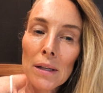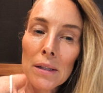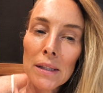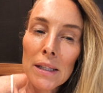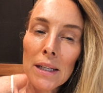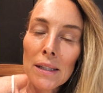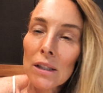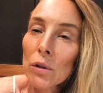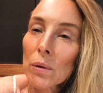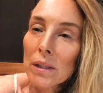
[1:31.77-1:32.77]
a C.S.
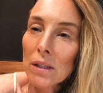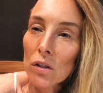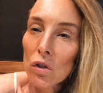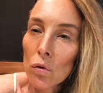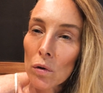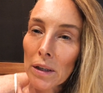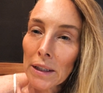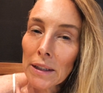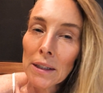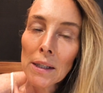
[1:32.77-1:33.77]
Lewis
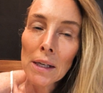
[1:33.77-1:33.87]
story.